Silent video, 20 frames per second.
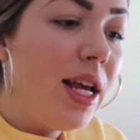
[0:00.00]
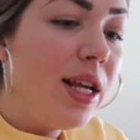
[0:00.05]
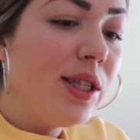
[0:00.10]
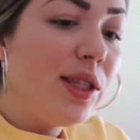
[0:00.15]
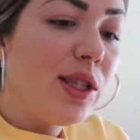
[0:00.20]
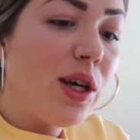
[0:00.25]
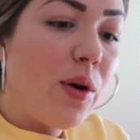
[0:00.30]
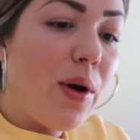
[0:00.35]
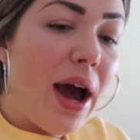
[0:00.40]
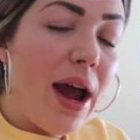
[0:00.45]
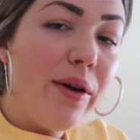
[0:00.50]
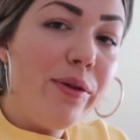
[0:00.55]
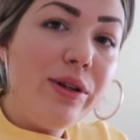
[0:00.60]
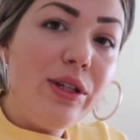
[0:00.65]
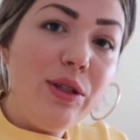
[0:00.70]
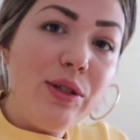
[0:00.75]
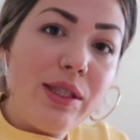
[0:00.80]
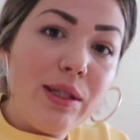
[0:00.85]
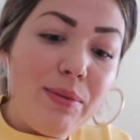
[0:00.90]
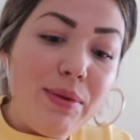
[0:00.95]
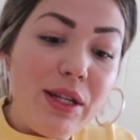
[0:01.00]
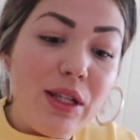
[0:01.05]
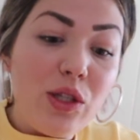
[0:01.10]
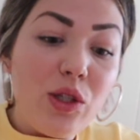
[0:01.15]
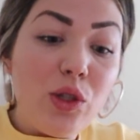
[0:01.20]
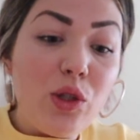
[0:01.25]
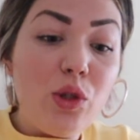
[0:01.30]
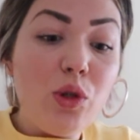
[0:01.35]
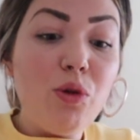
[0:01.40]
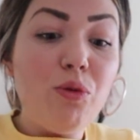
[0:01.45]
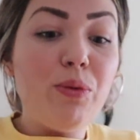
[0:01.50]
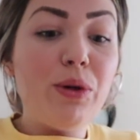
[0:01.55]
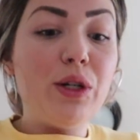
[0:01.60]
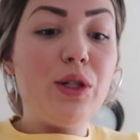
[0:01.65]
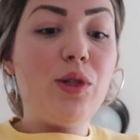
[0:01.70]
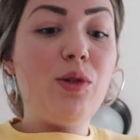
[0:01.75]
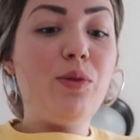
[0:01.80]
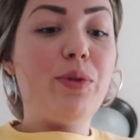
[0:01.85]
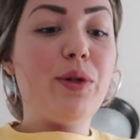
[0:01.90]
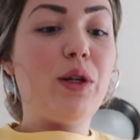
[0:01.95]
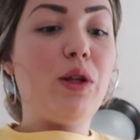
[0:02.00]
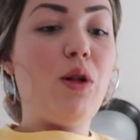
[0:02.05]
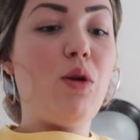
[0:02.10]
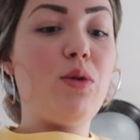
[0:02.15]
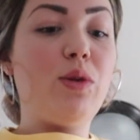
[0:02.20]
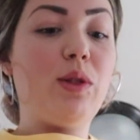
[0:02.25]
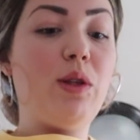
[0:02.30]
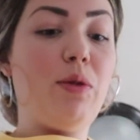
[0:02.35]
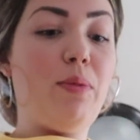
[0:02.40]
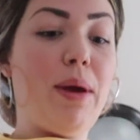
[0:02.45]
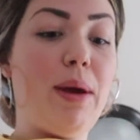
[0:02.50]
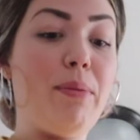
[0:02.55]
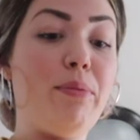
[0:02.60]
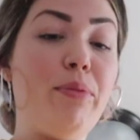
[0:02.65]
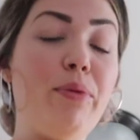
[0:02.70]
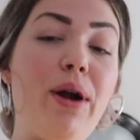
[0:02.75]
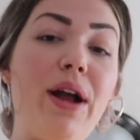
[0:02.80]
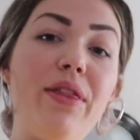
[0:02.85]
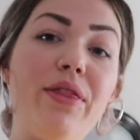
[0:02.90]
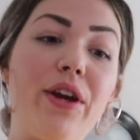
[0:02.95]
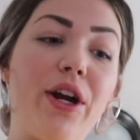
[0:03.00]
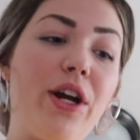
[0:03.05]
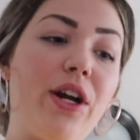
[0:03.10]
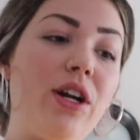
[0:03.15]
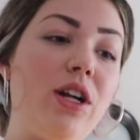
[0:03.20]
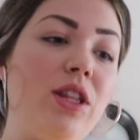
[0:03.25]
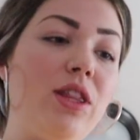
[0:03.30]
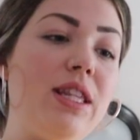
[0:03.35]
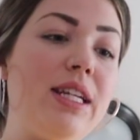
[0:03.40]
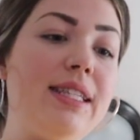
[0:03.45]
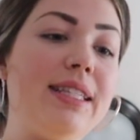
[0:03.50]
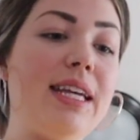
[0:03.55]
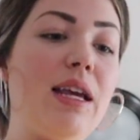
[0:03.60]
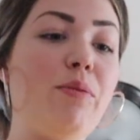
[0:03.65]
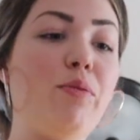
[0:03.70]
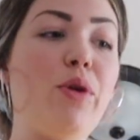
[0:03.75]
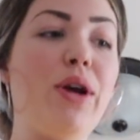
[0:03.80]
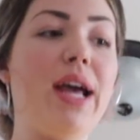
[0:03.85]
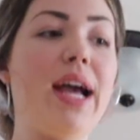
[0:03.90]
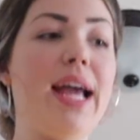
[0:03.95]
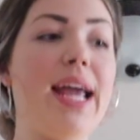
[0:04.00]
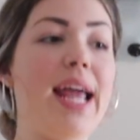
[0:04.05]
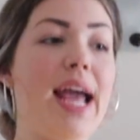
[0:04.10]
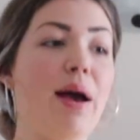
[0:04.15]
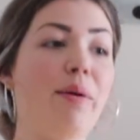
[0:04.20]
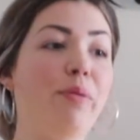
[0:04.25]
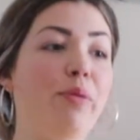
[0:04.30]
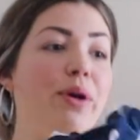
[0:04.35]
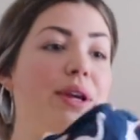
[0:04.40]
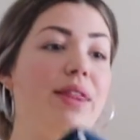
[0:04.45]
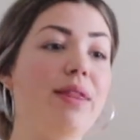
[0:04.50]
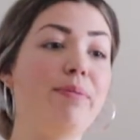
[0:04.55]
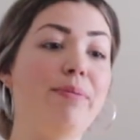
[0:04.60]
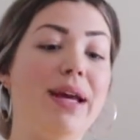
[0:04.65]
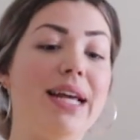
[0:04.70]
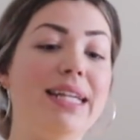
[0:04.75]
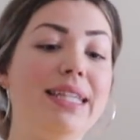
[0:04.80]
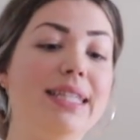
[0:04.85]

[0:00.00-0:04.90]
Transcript: So I used to be super, super close with my brother the same way I am with my